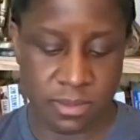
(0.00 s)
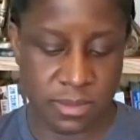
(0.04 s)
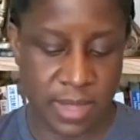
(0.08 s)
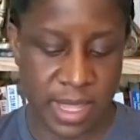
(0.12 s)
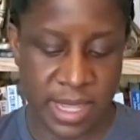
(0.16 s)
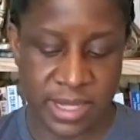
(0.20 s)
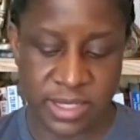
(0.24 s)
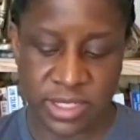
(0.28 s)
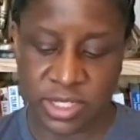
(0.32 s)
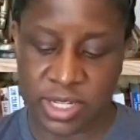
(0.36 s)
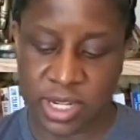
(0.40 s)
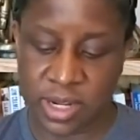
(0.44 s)

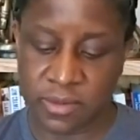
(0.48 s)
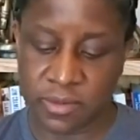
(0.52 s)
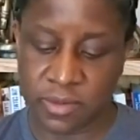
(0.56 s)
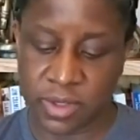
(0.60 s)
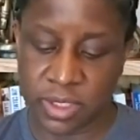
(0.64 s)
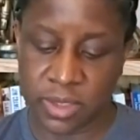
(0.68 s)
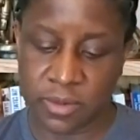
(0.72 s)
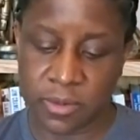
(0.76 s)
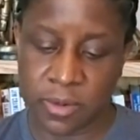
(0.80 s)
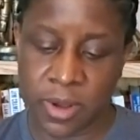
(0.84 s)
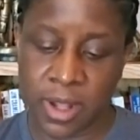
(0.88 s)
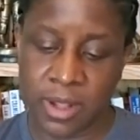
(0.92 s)
has done
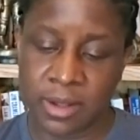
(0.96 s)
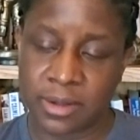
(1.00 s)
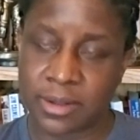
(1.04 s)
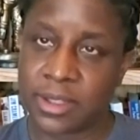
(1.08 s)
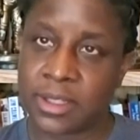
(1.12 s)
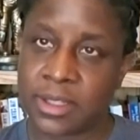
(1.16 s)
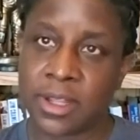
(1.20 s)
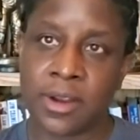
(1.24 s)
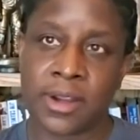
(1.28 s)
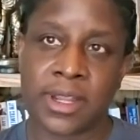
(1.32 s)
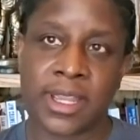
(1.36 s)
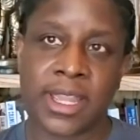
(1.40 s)
really well.
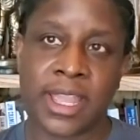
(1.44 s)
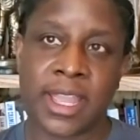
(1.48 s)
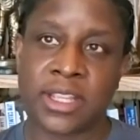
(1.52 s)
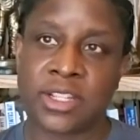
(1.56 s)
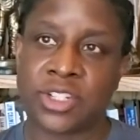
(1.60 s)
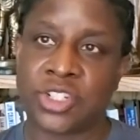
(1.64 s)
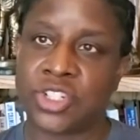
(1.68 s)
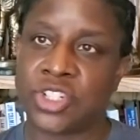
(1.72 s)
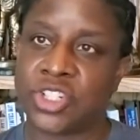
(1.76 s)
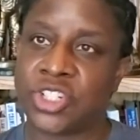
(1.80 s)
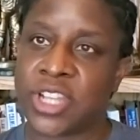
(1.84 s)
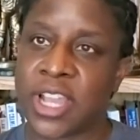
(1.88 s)
You know,
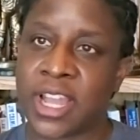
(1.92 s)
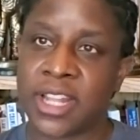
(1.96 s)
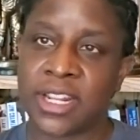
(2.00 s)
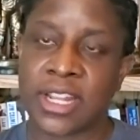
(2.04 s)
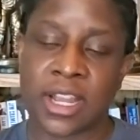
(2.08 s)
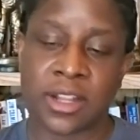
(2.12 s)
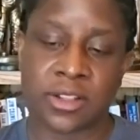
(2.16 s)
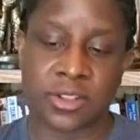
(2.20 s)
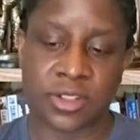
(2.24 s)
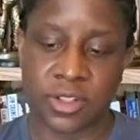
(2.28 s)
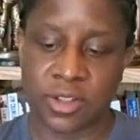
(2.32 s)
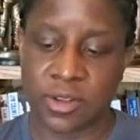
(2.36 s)
again, shout
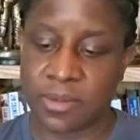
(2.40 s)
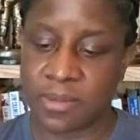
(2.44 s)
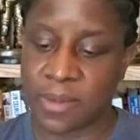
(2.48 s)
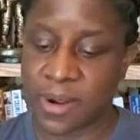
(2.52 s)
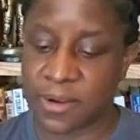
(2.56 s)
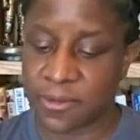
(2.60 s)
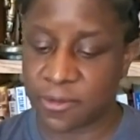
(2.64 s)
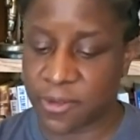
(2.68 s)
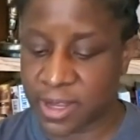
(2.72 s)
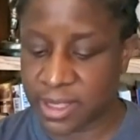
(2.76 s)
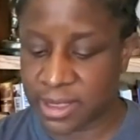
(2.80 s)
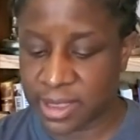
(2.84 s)
out to
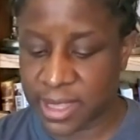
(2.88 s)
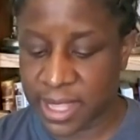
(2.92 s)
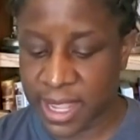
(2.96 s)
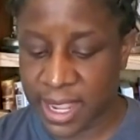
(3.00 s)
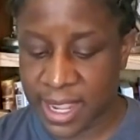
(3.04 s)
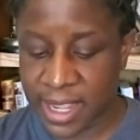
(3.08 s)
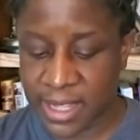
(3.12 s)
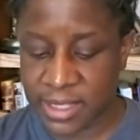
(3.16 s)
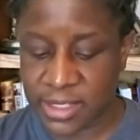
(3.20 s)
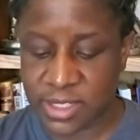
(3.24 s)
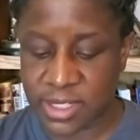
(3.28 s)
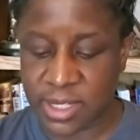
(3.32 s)
my friend
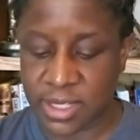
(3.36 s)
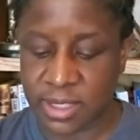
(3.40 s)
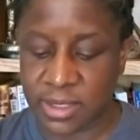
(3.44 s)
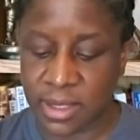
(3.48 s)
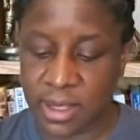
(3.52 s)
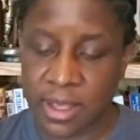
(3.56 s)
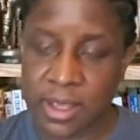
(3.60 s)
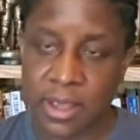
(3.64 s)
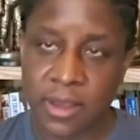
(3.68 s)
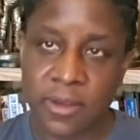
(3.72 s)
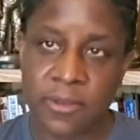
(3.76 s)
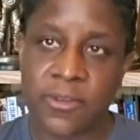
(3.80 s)
Lance and
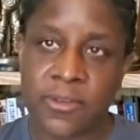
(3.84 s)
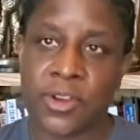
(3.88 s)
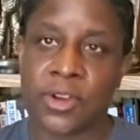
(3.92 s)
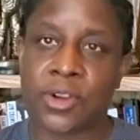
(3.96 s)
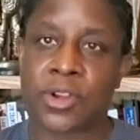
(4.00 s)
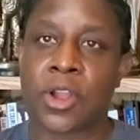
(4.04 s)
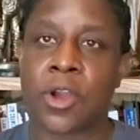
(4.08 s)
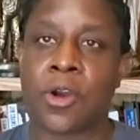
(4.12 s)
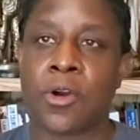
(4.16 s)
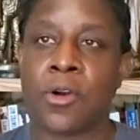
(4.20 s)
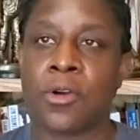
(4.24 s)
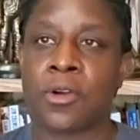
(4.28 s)
Phil
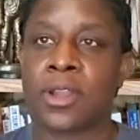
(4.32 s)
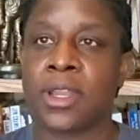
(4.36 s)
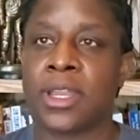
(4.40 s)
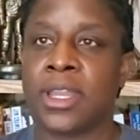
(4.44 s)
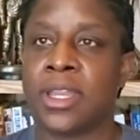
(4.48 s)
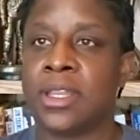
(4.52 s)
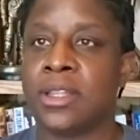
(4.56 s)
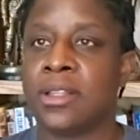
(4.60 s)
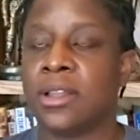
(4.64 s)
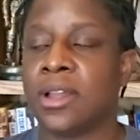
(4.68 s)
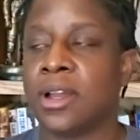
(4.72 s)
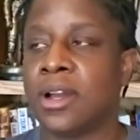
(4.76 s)

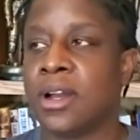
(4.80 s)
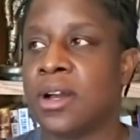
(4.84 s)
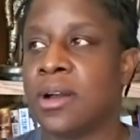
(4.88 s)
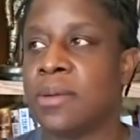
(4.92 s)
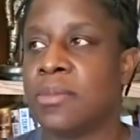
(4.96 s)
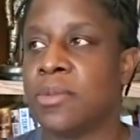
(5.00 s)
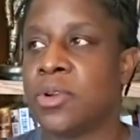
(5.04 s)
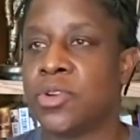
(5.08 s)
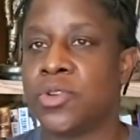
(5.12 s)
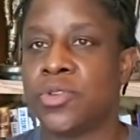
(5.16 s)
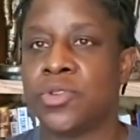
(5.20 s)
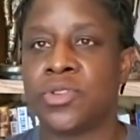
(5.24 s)
Keoghan,
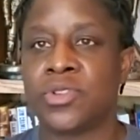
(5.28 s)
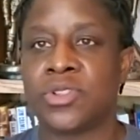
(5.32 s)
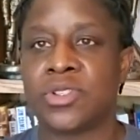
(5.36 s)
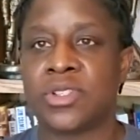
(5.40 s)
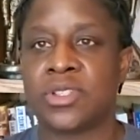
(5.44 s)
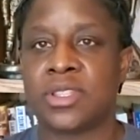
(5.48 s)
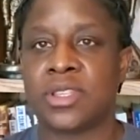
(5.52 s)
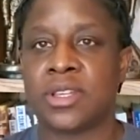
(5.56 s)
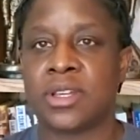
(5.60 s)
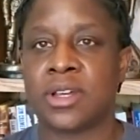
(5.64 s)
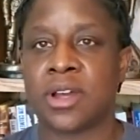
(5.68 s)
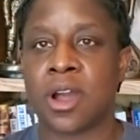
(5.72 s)
um, who's
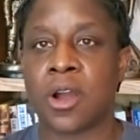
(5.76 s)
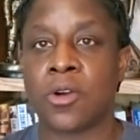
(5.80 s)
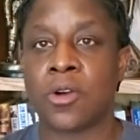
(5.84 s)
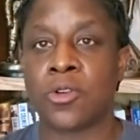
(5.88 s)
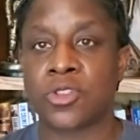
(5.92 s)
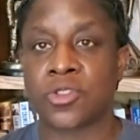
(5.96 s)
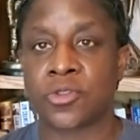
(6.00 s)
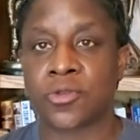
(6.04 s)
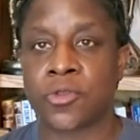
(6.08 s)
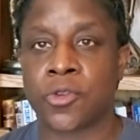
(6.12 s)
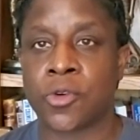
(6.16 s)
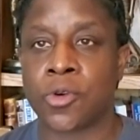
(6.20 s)
the
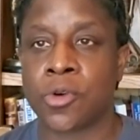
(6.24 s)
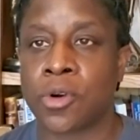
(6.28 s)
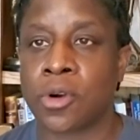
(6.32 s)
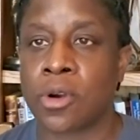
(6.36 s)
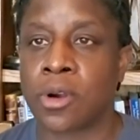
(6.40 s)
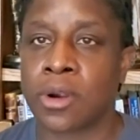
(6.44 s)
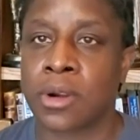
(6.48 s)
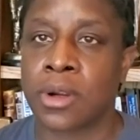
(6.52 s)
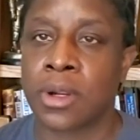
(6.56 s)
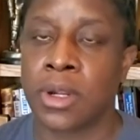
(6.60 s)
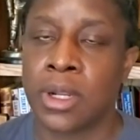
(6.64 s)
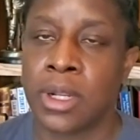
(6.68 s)
host
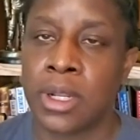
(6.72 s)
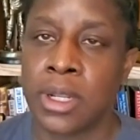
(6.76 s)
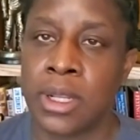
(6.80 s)
for